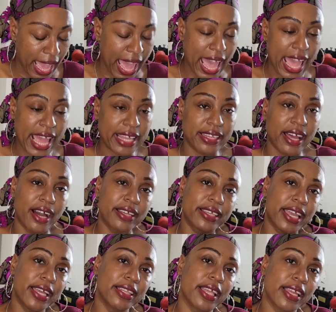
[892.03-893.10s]
And
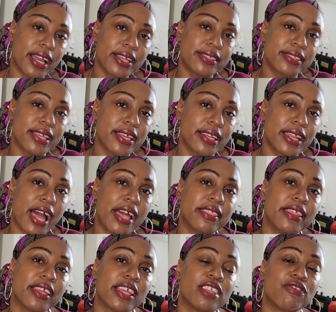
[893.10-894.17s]
again, like I stated, I
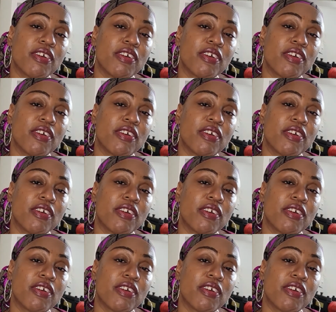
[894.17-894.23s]
think it's